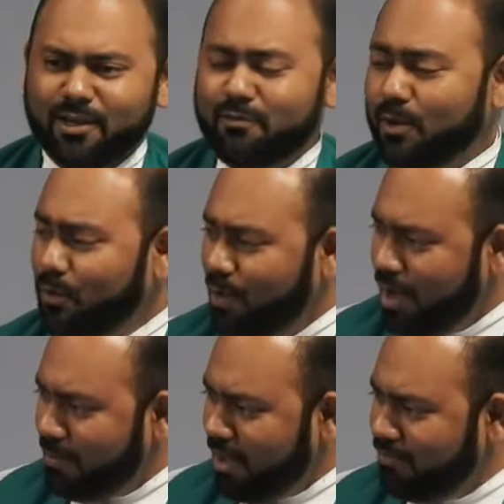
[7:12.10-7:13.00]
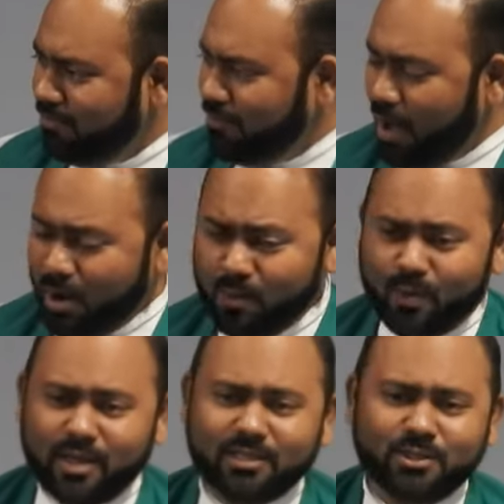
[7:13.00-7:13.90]
if you are my
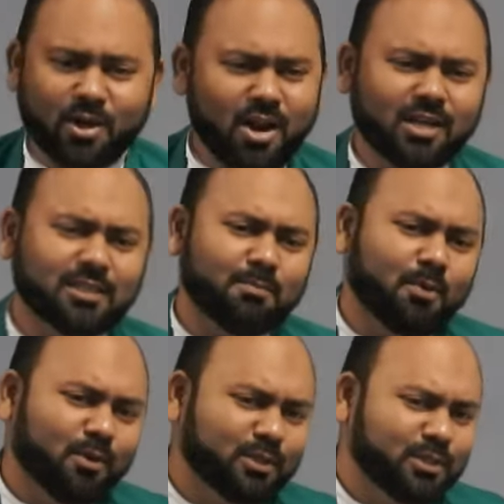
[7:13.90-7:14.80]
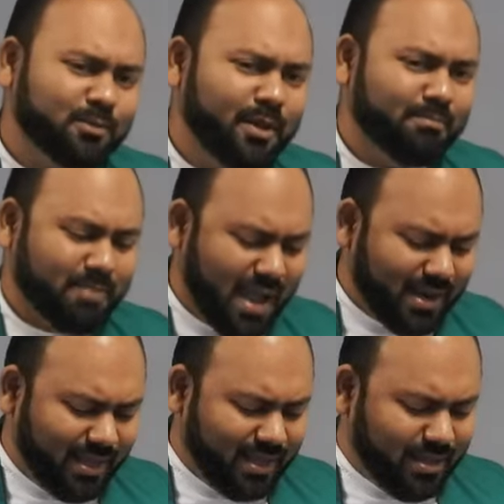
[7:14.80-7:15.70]
followers, you are not supposed to be
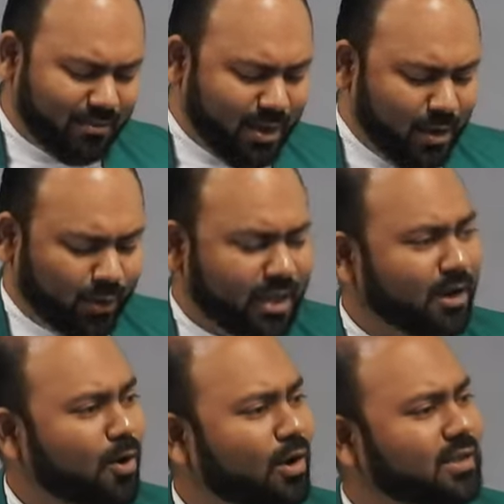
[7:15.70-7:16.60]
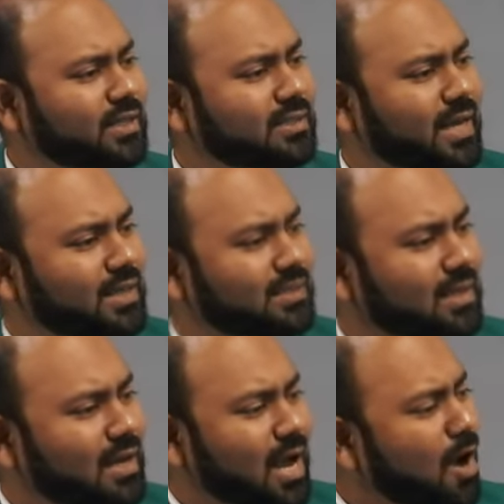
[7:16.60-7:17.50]
panicking by looking at all these things,
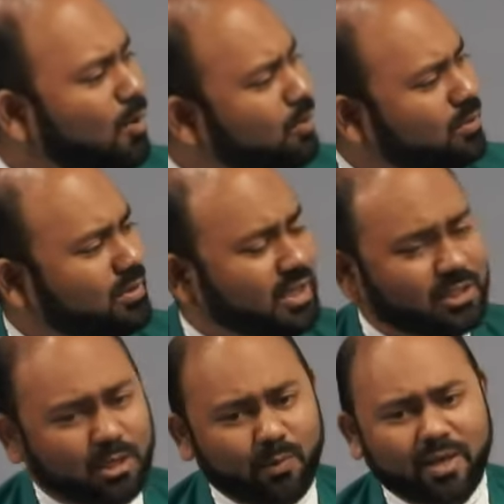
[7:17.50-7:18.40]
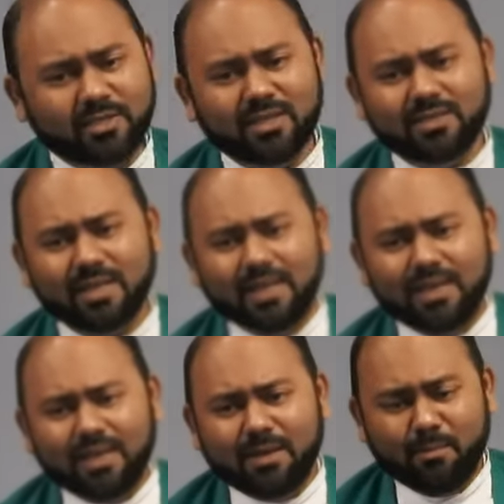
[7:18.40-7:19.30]
how the situations
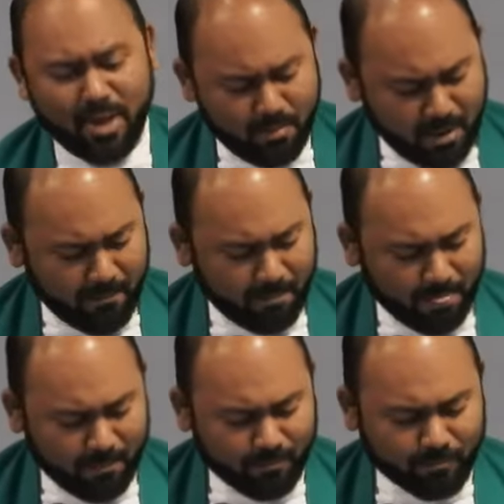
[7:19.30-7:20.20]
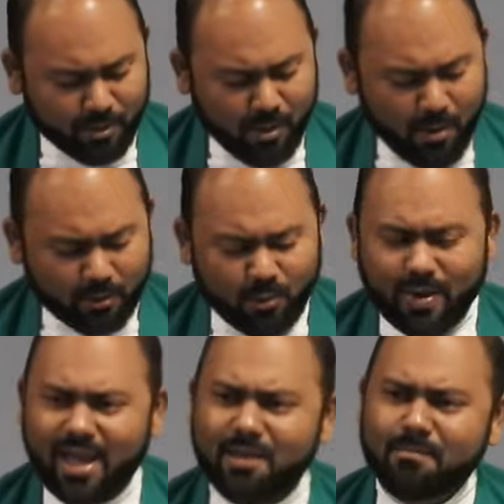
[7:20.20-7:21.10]
may be." So
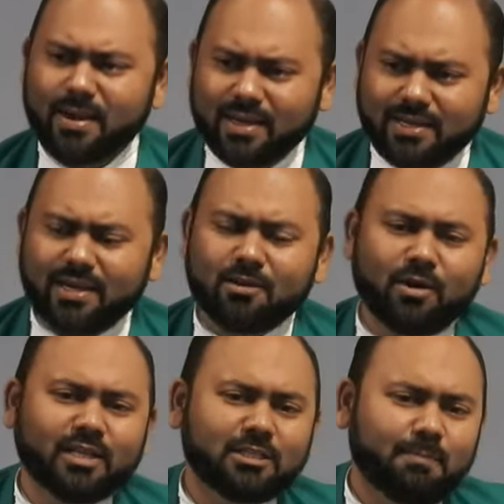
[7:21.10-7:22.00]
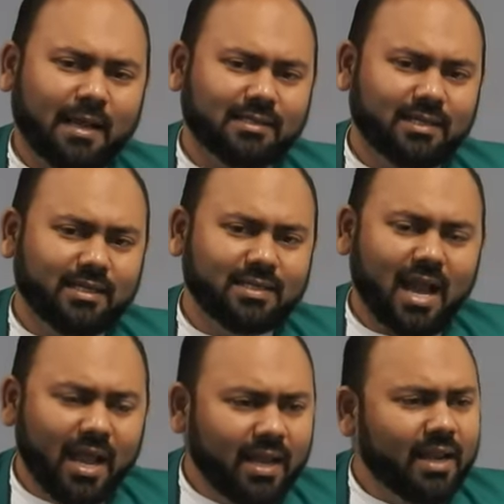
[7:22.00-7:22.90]
when I meditated on this passage,
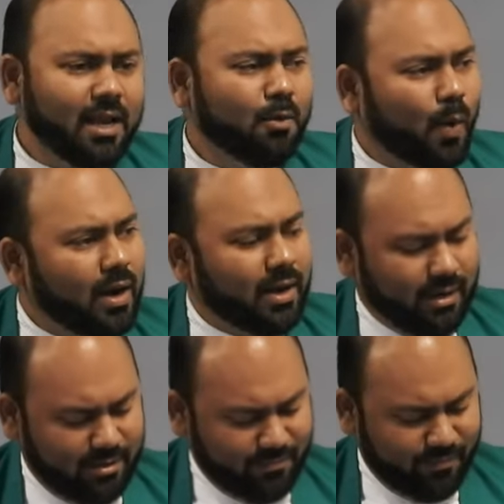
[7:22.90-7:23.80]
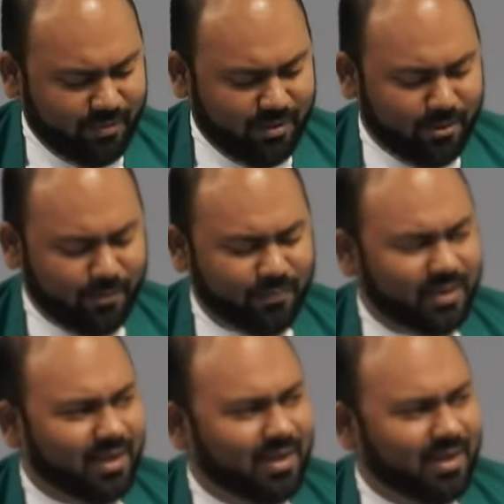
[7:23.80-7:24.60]
I really wondered, you know,